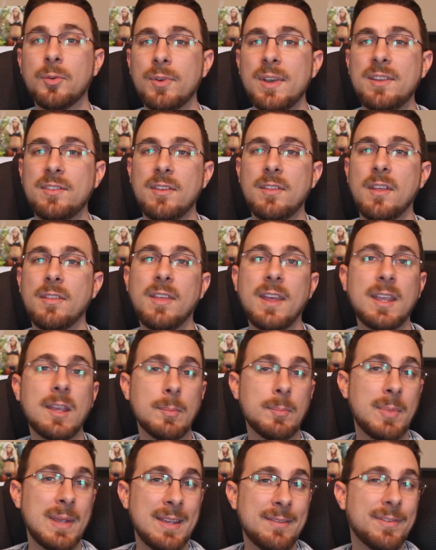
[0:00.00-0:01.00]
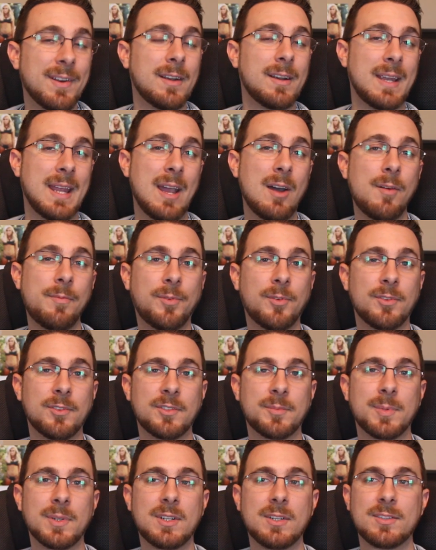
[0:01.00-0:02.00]
the reason that they can be very
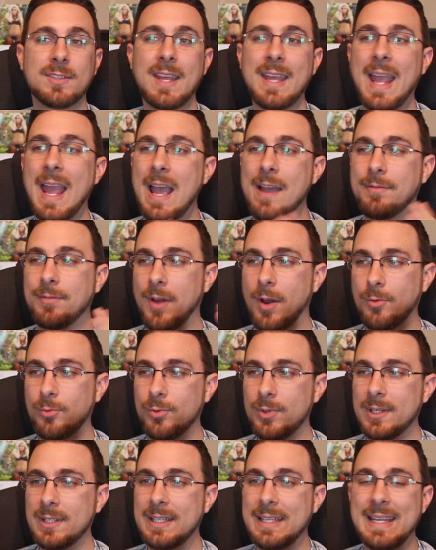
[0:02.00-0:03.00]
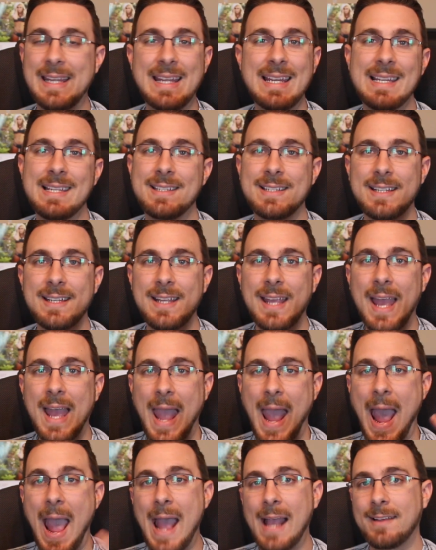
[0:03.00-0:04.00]
helpful is because they have a really easy
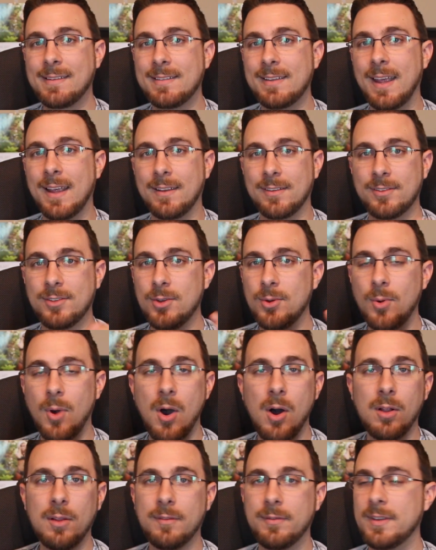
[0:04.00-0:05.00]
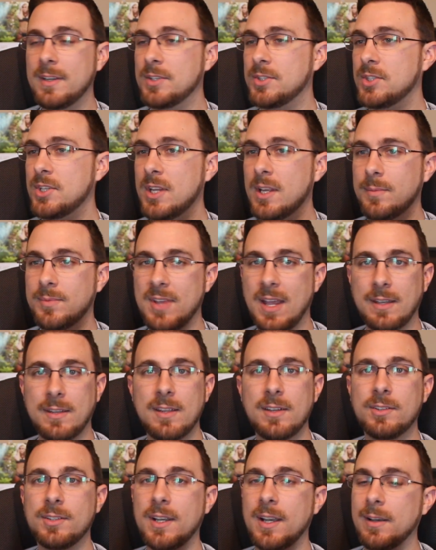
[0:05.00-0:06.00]
access to all of these ships,
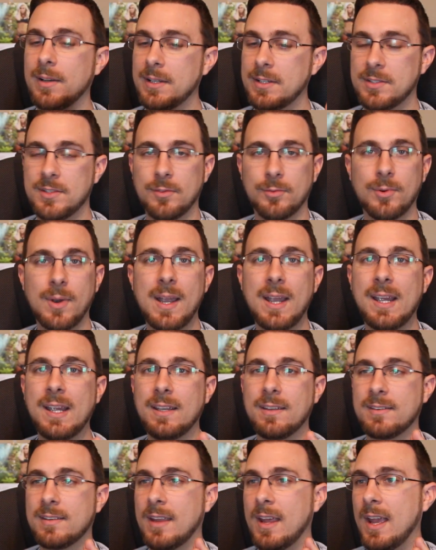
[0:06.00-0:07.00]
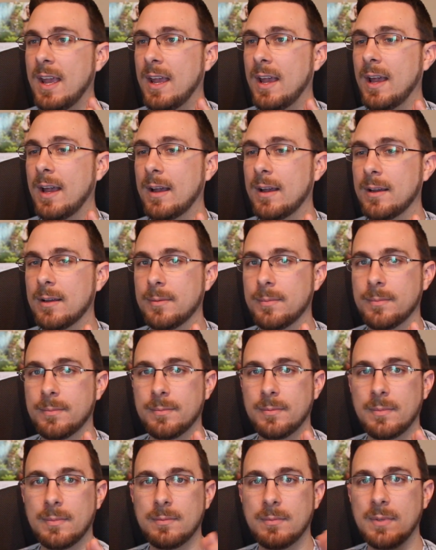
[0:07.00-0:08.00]
itineraries, the rates,
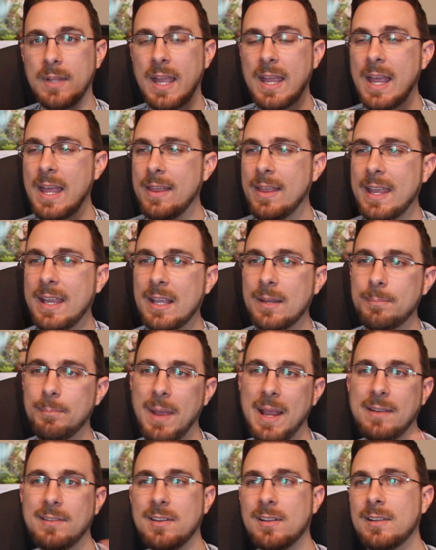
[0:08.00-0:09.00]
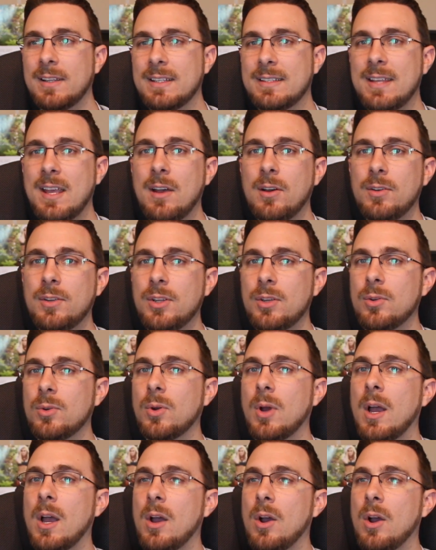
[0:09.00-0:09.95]
and they can basically tell you